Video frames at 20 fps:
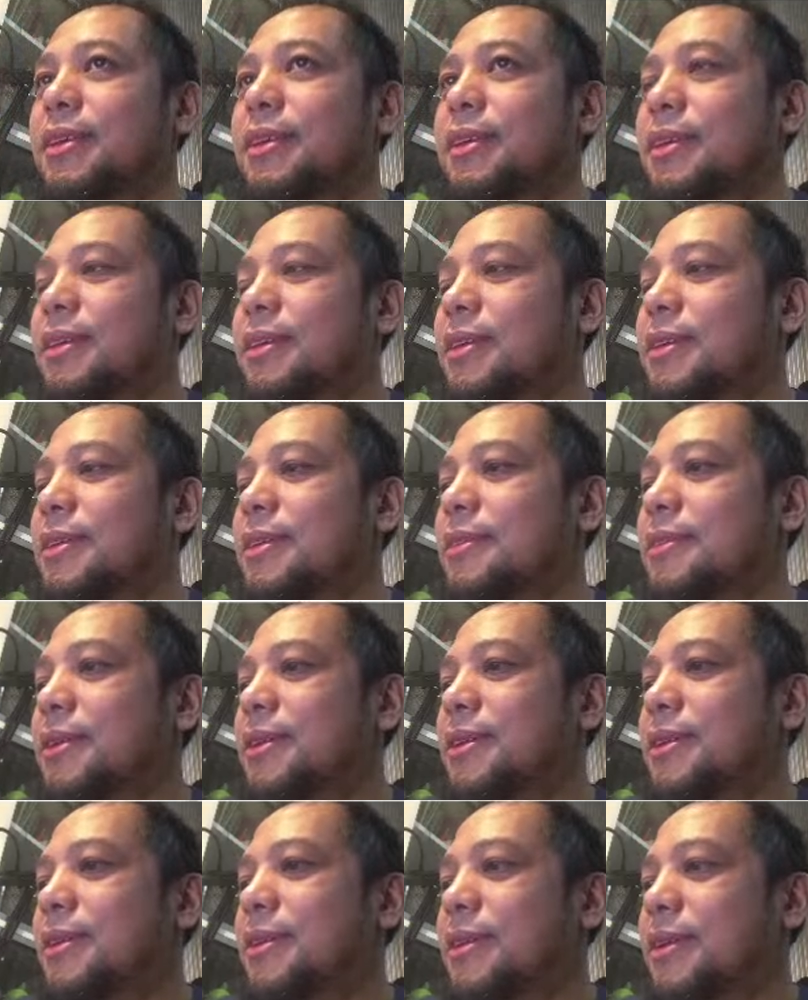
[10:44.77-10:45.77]
so,
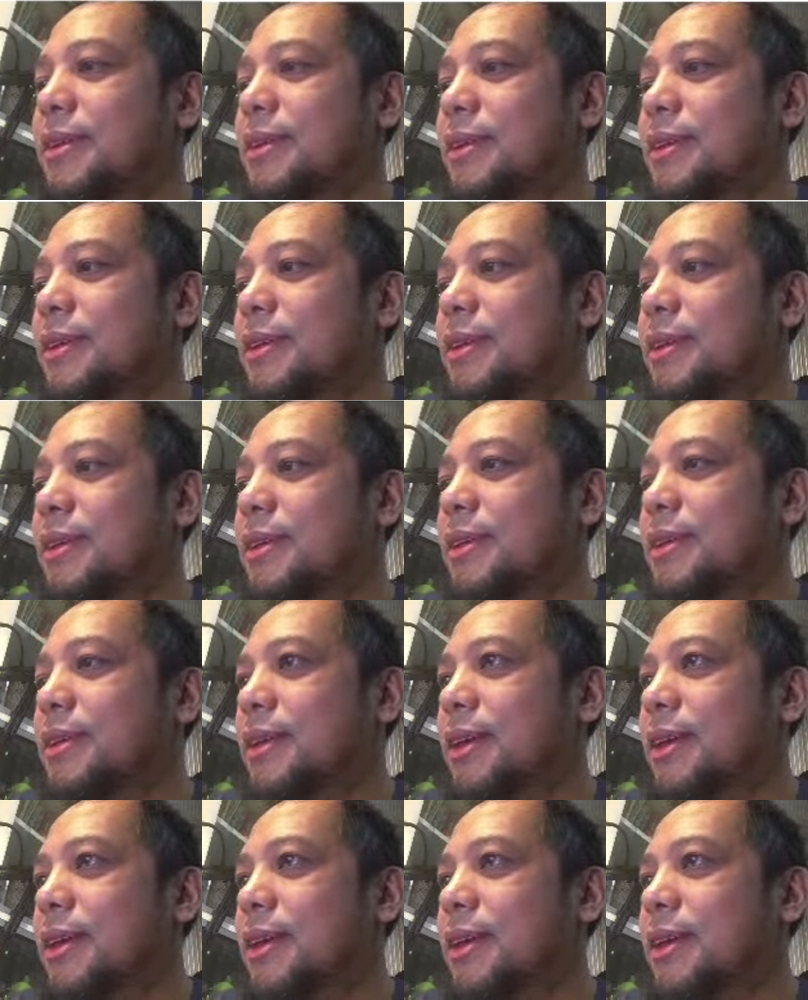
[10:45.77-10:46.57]
yeah,